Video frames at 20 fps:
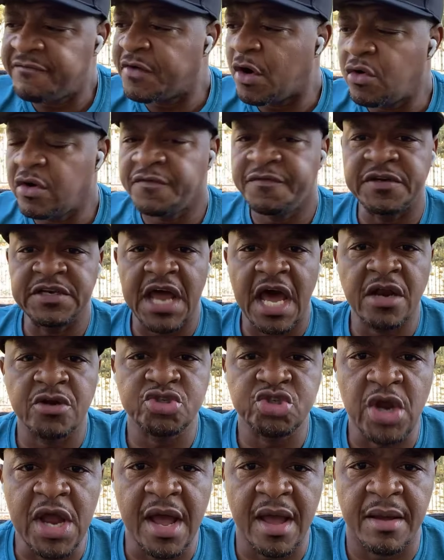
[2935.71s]
voted for
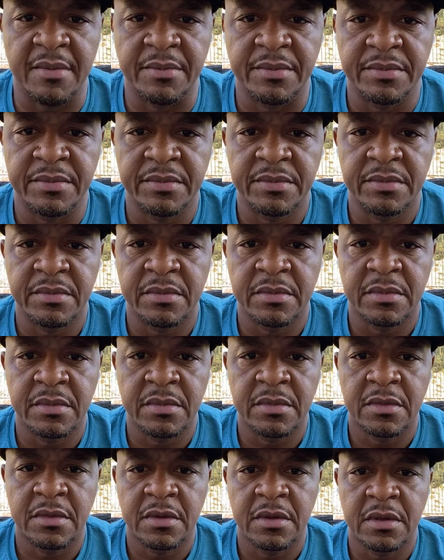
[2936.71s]
Donald Trump.
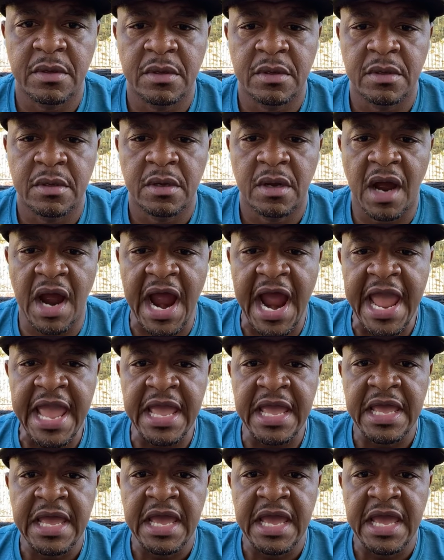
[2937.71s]
All right?